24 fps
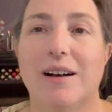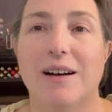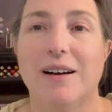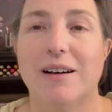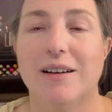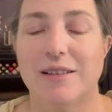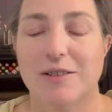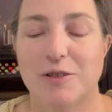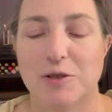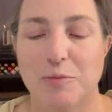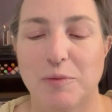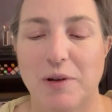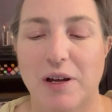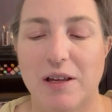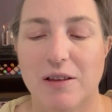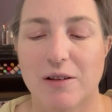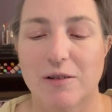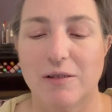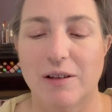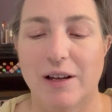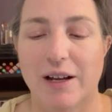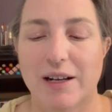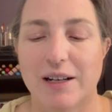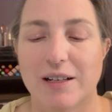there's my other
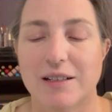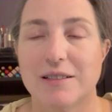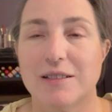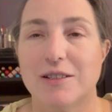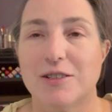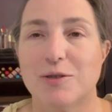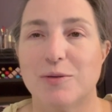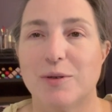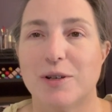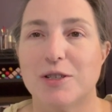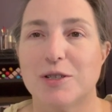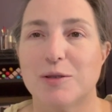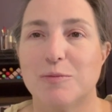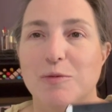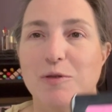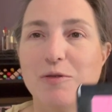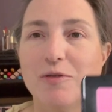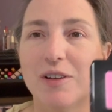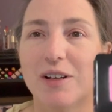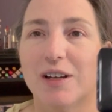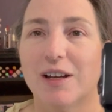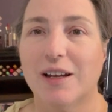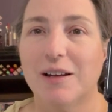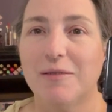lighting situation
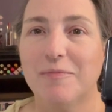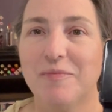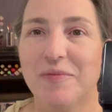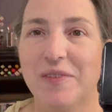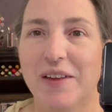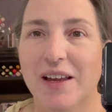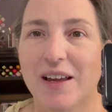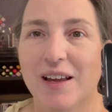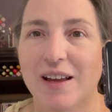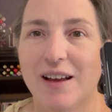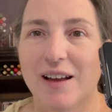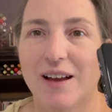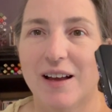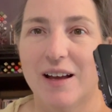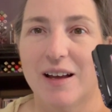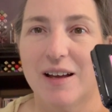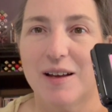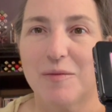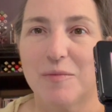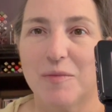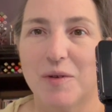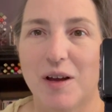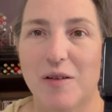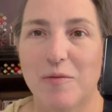moving again.
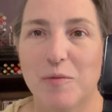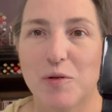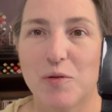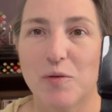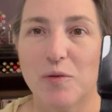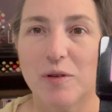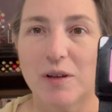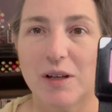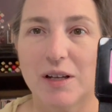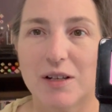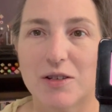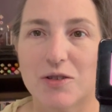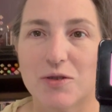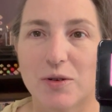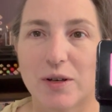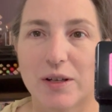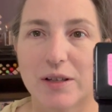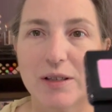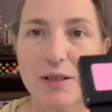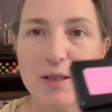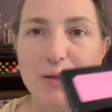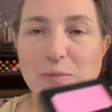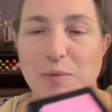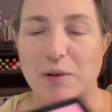I've been really
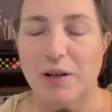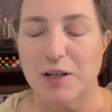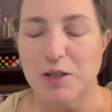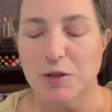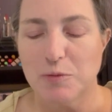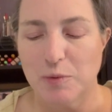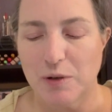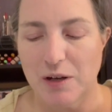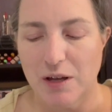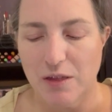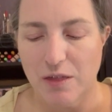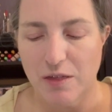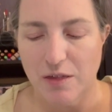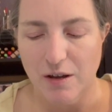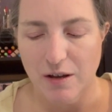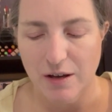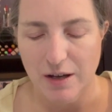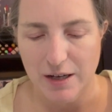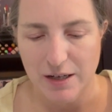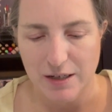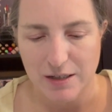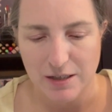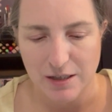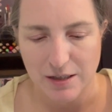enjoying this blush, but I
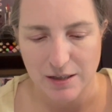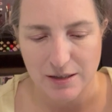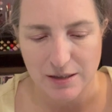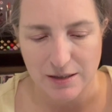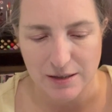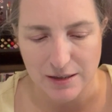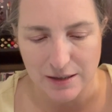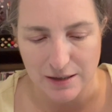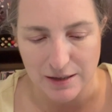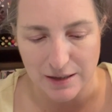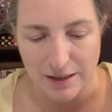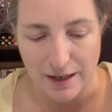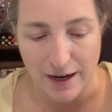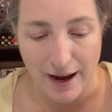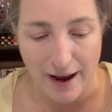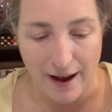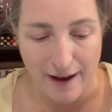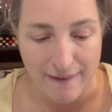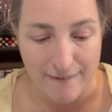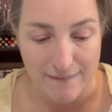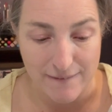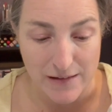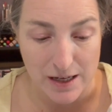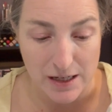thought since I
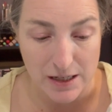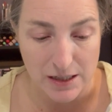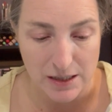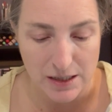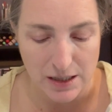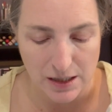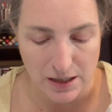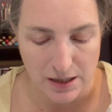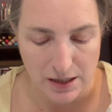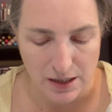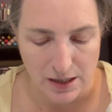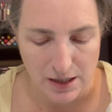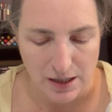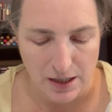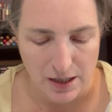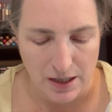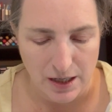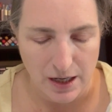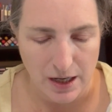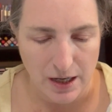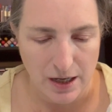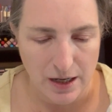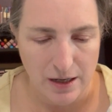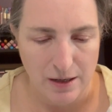have it,
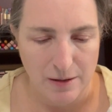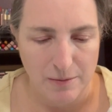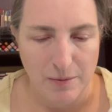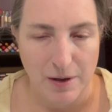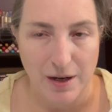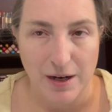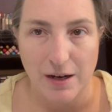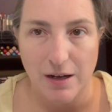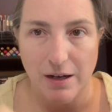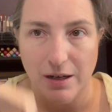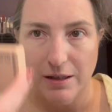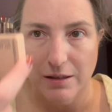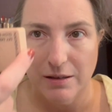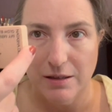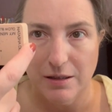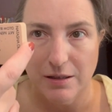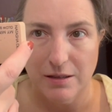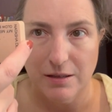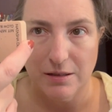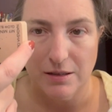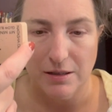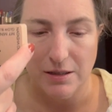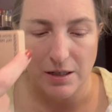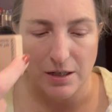I got
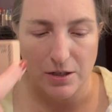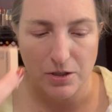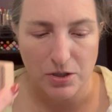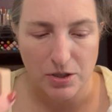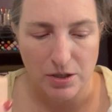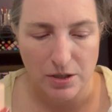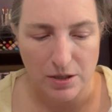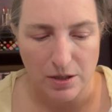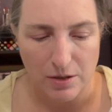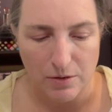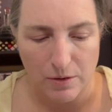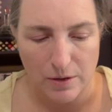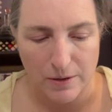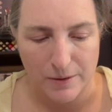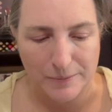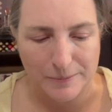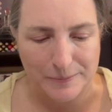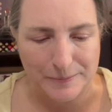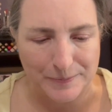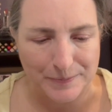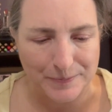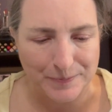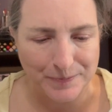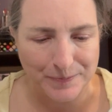the Natasha Denona
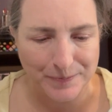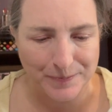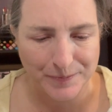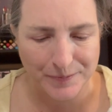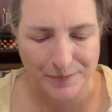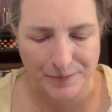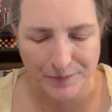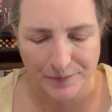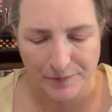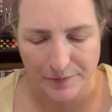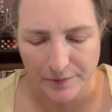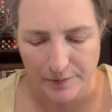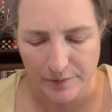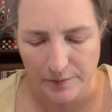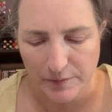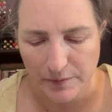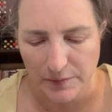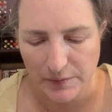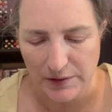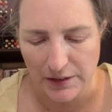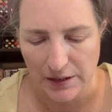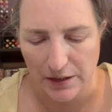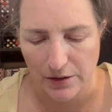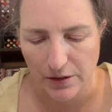
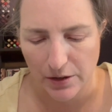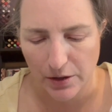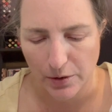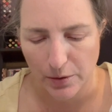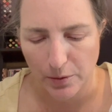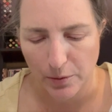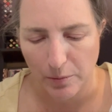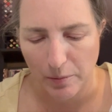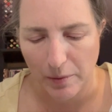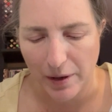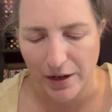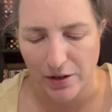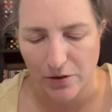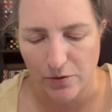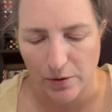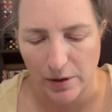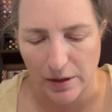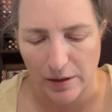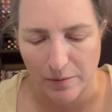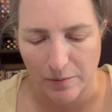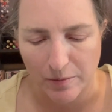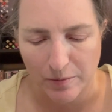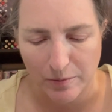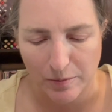My
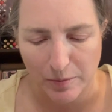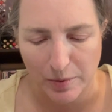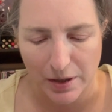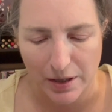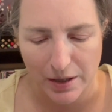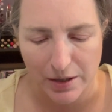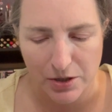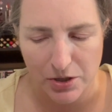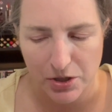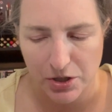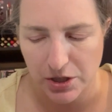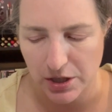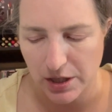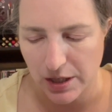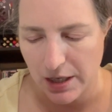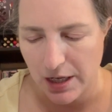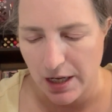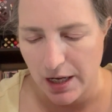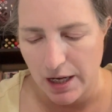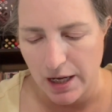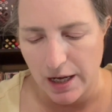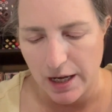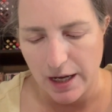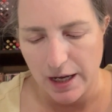Dream blush.
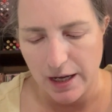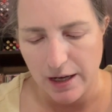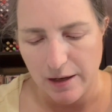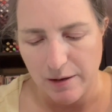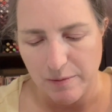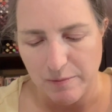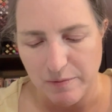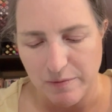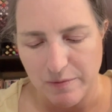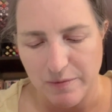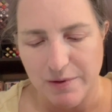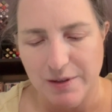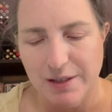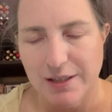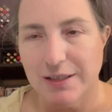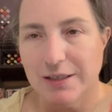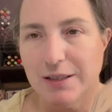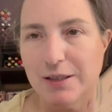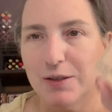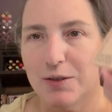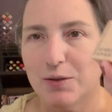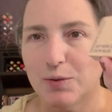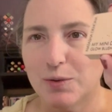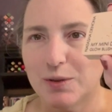This
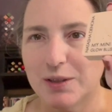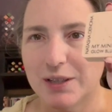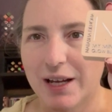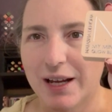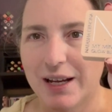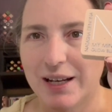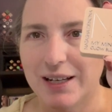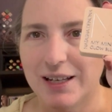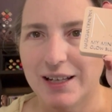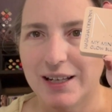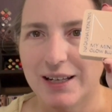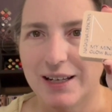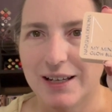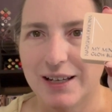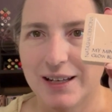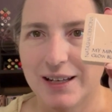is so tiny.